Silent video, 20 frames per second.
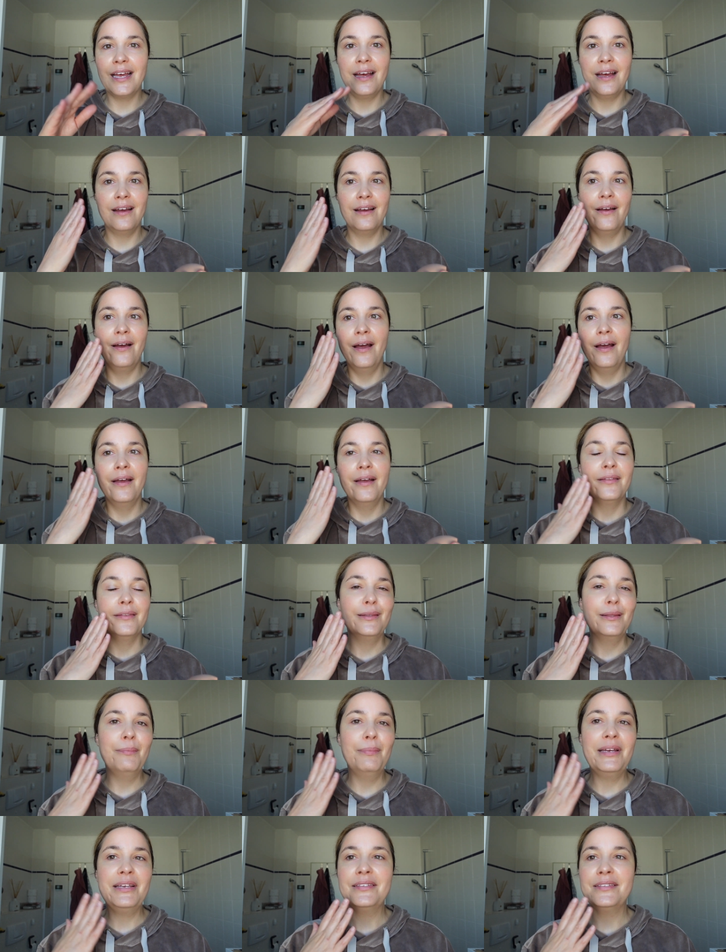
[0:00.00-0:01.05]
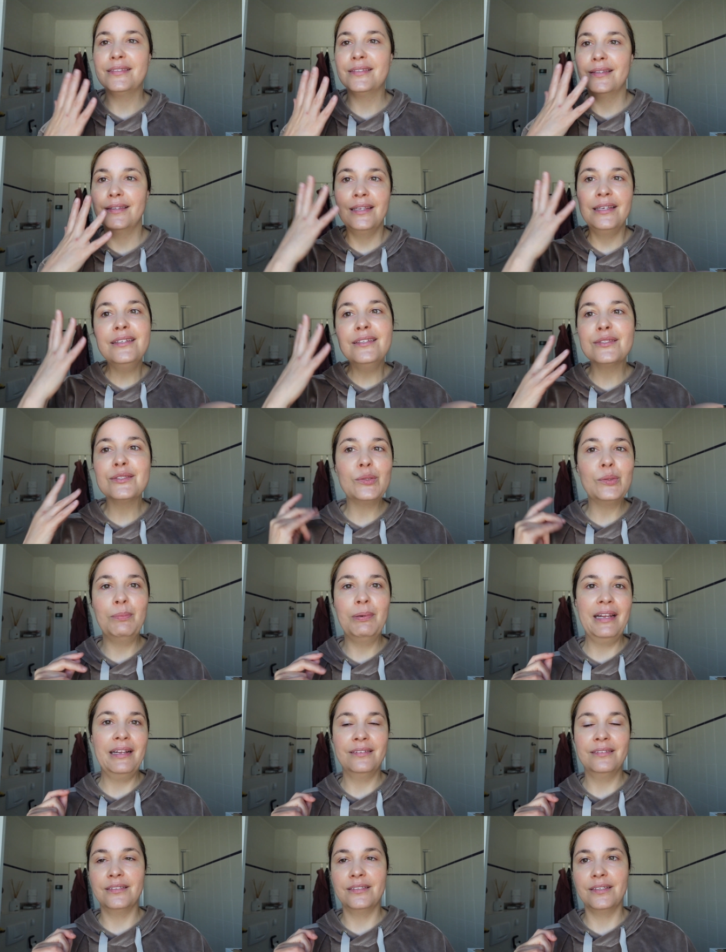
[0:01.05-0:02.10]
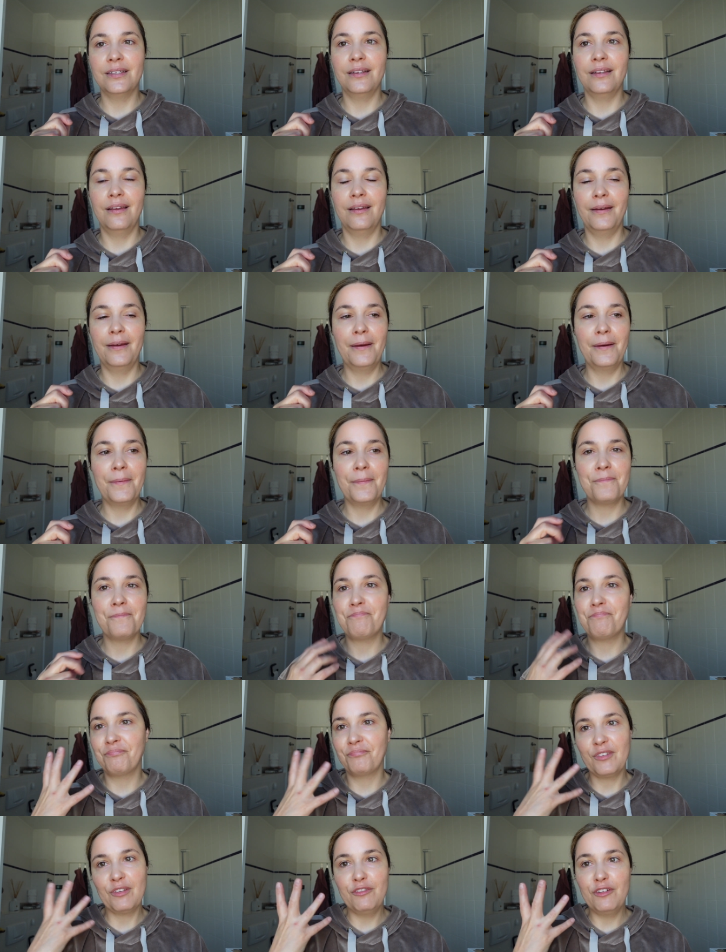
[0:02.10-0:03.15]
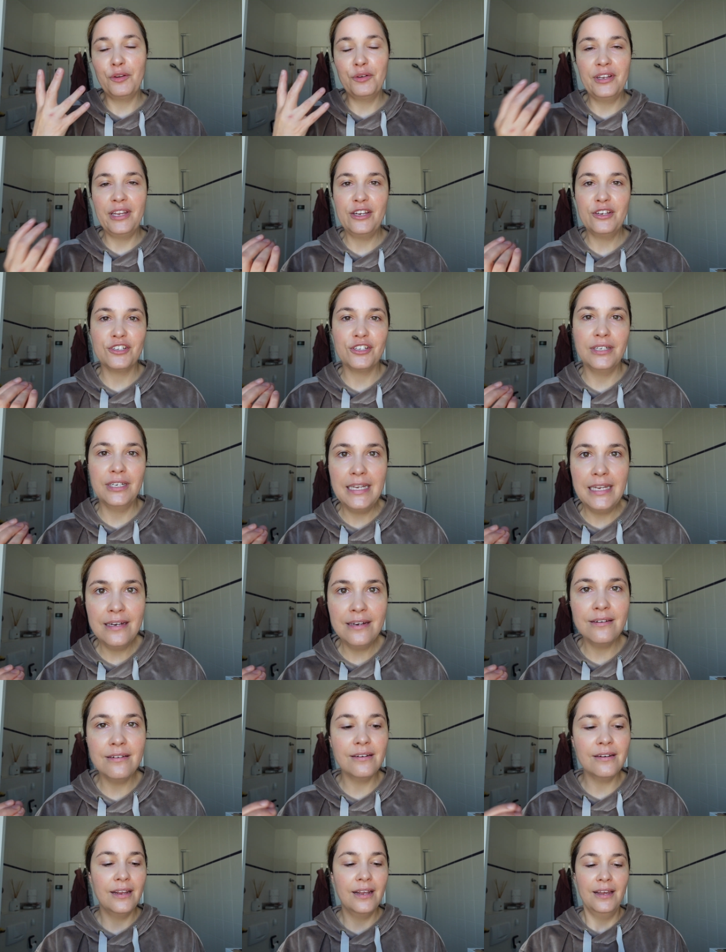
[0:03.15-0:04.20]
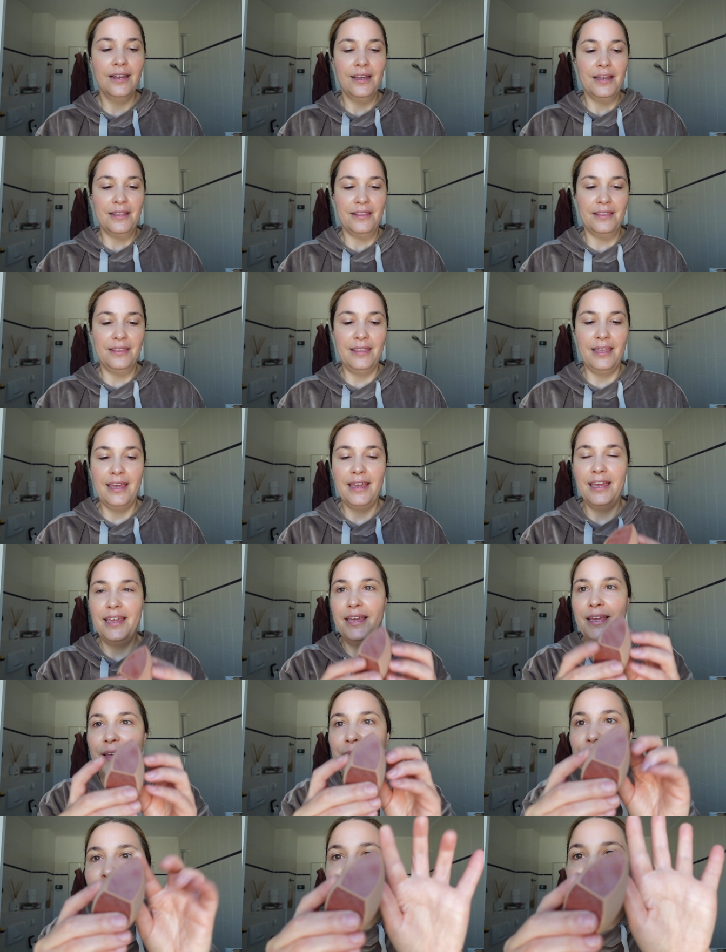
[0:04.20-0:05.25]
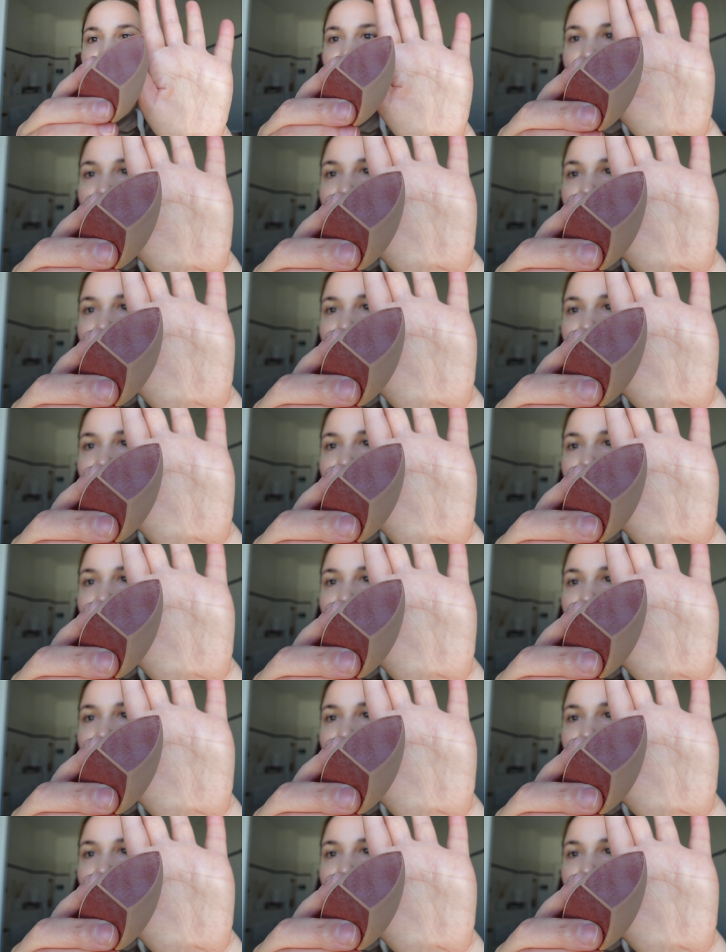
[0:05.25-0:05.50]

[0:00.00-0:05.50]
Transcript: are the best things to blend um, foundation in, they